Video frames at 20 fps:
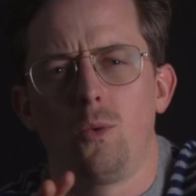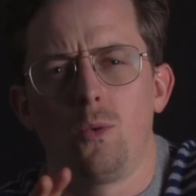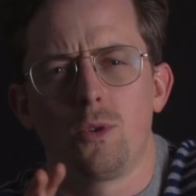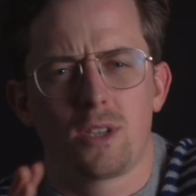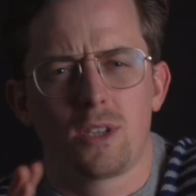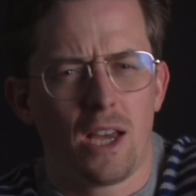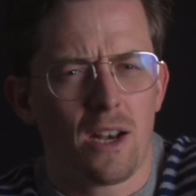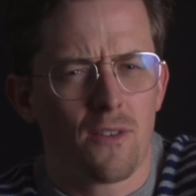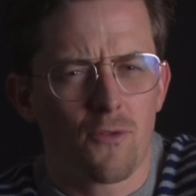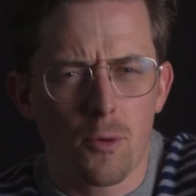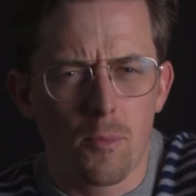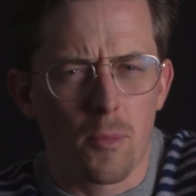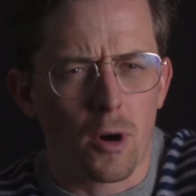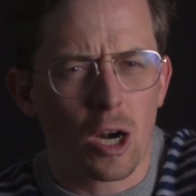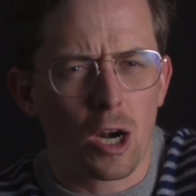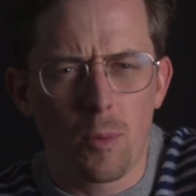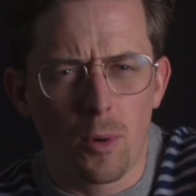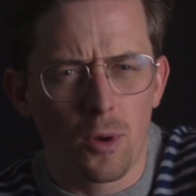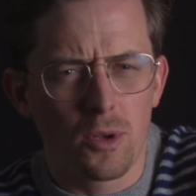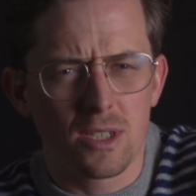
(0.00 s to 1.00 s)
What's kind of
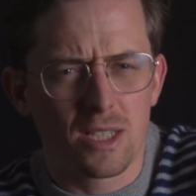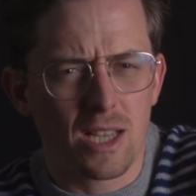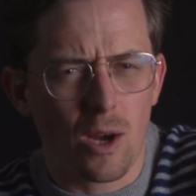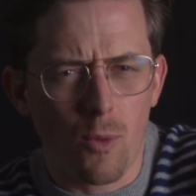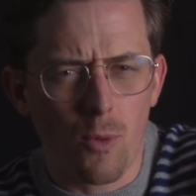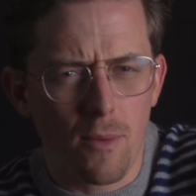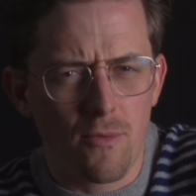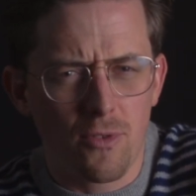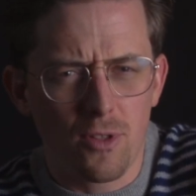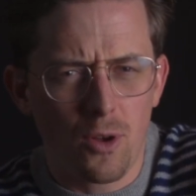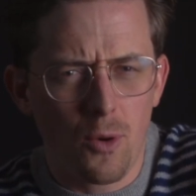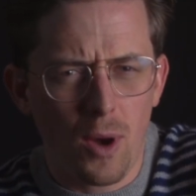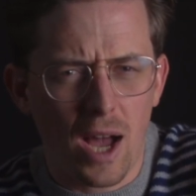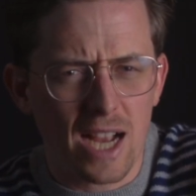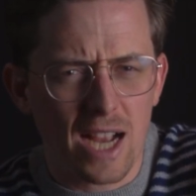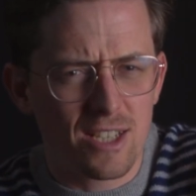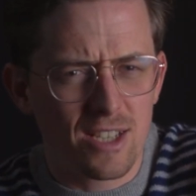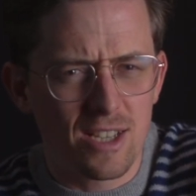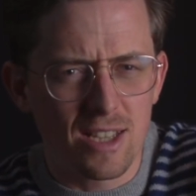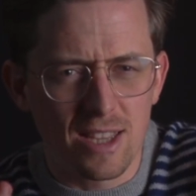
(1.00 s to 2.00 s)
remarkable is that Webflow
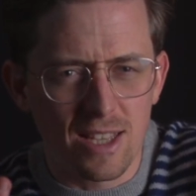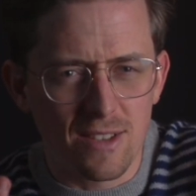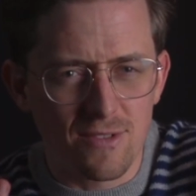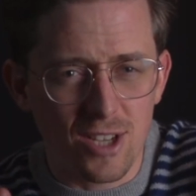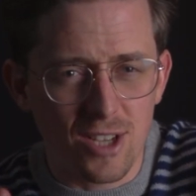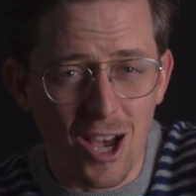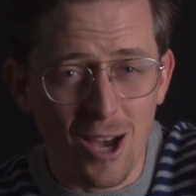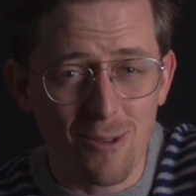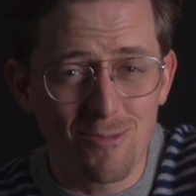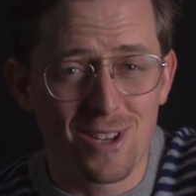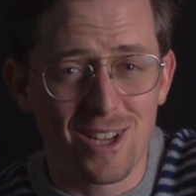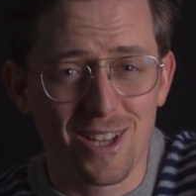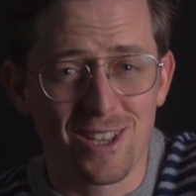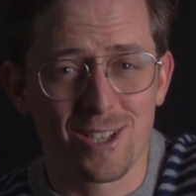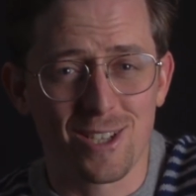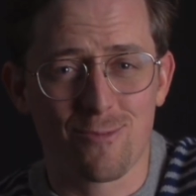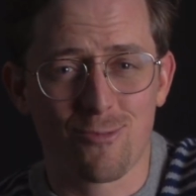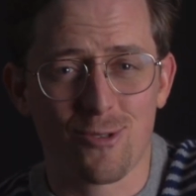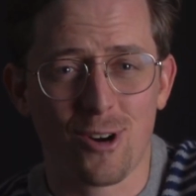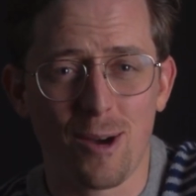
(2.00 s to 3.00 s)
actually lives up to
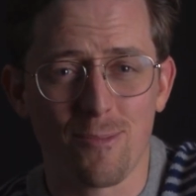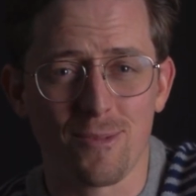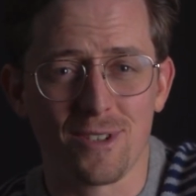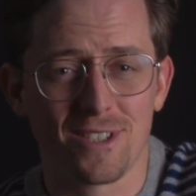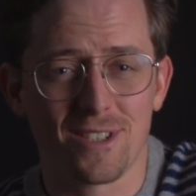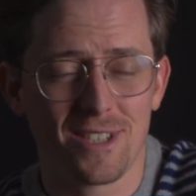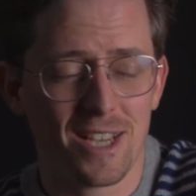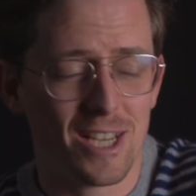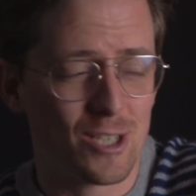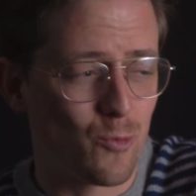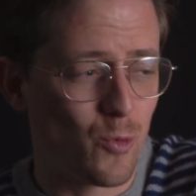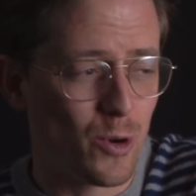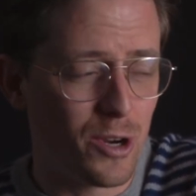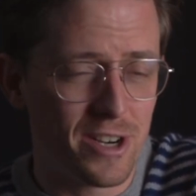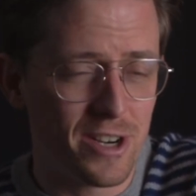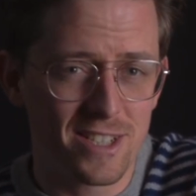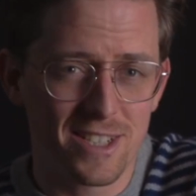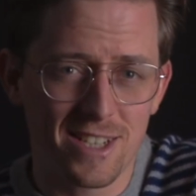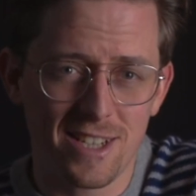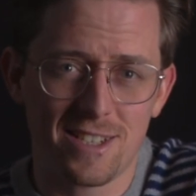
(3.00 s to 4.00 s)
this promise. As
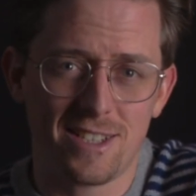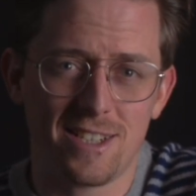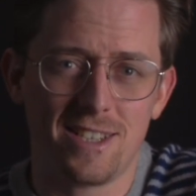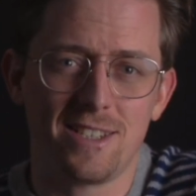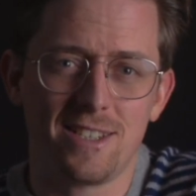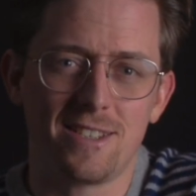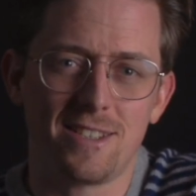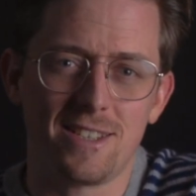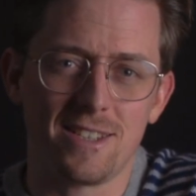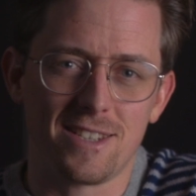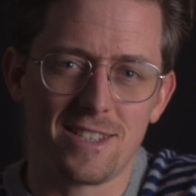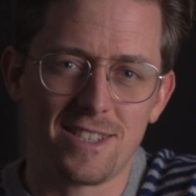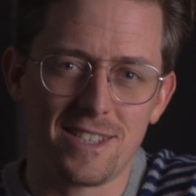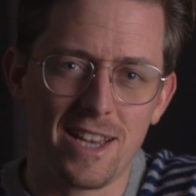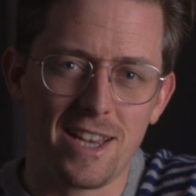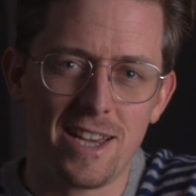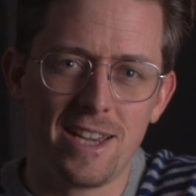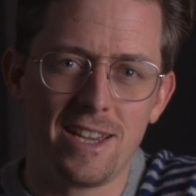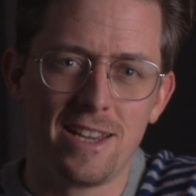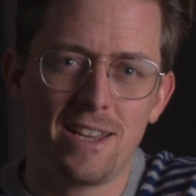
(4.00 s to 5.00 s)
weird as this is to
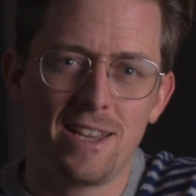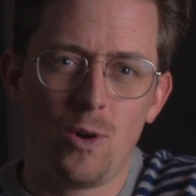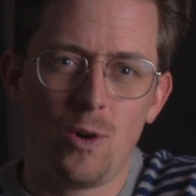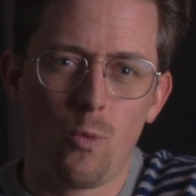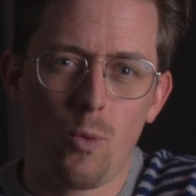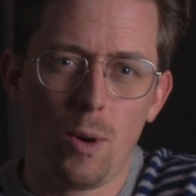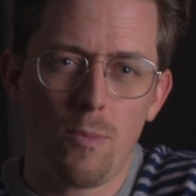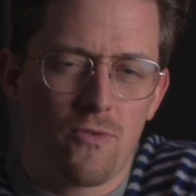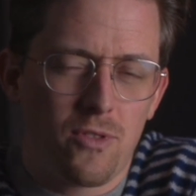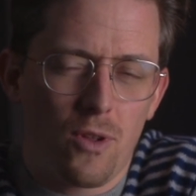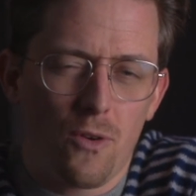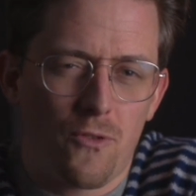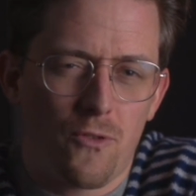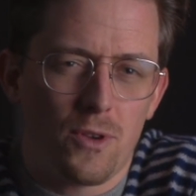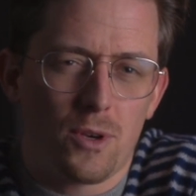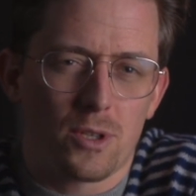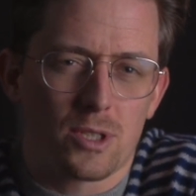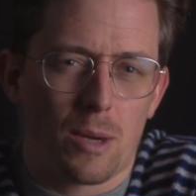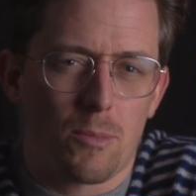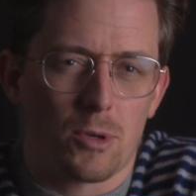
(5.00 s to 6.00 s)
say, Webflow
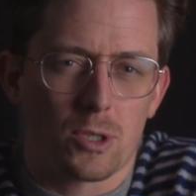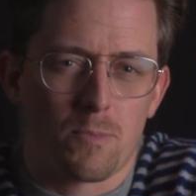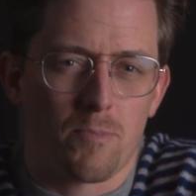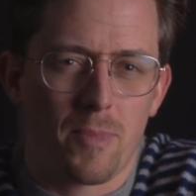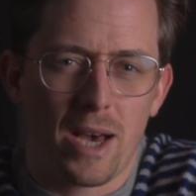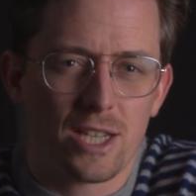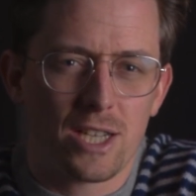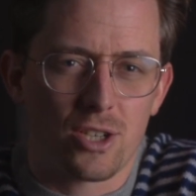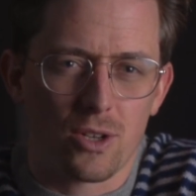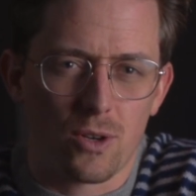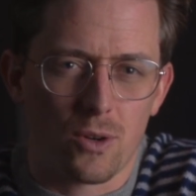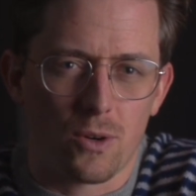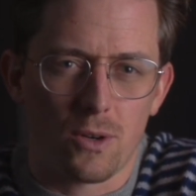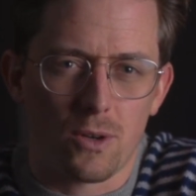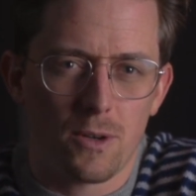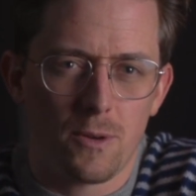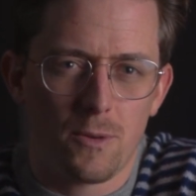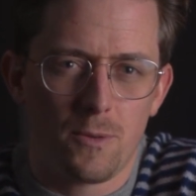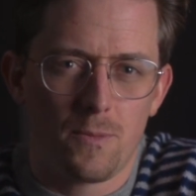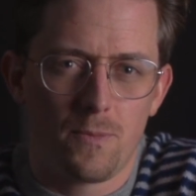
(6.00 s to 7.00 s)
feels almost magical.
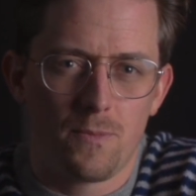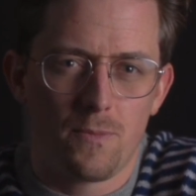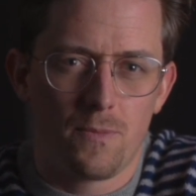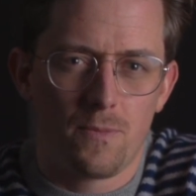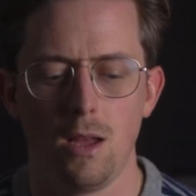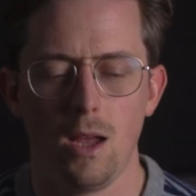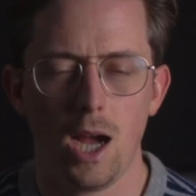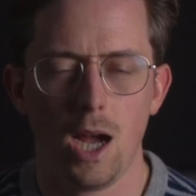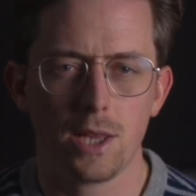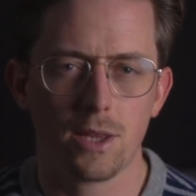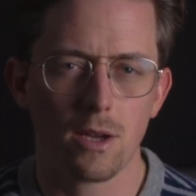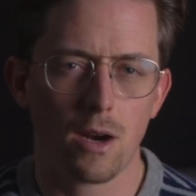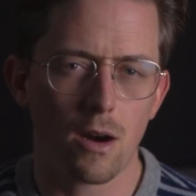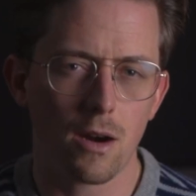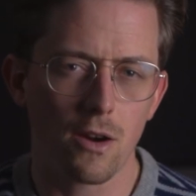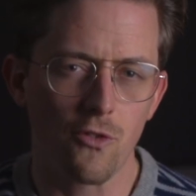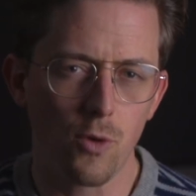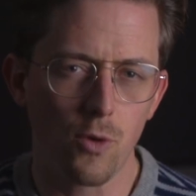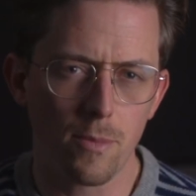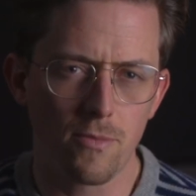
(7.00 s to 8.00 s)
At the
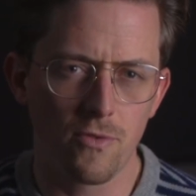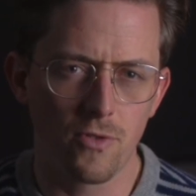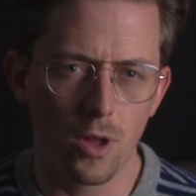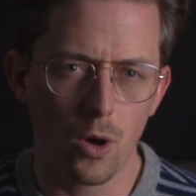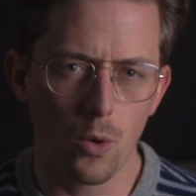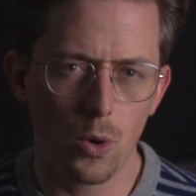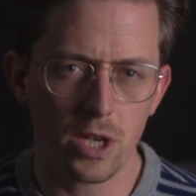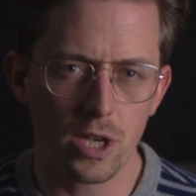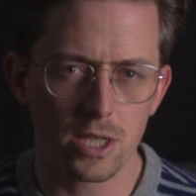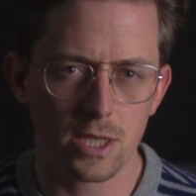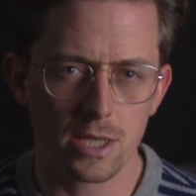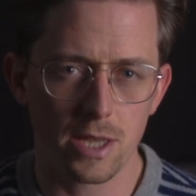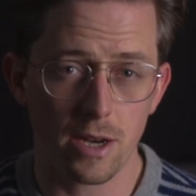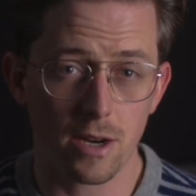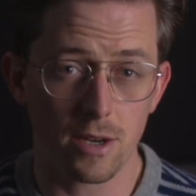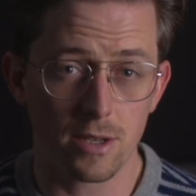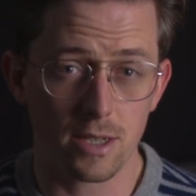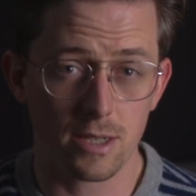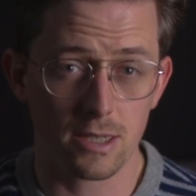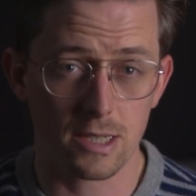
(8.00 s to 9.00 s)
heart of Webflow is
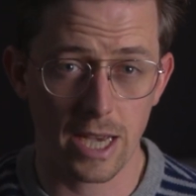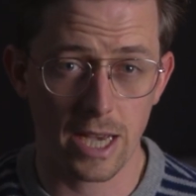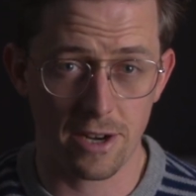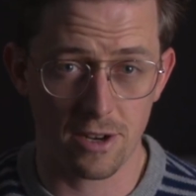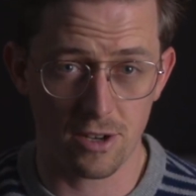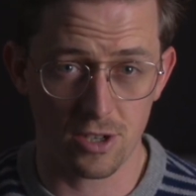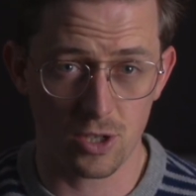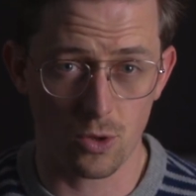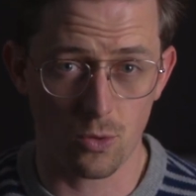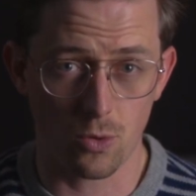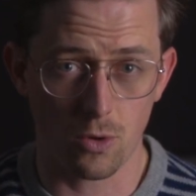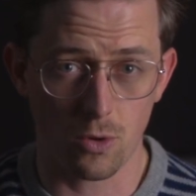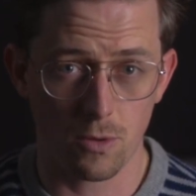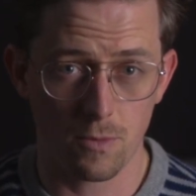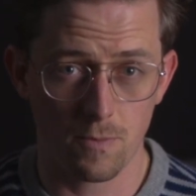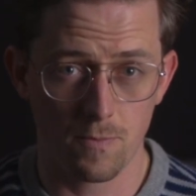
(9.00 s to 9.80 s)
their designer tool.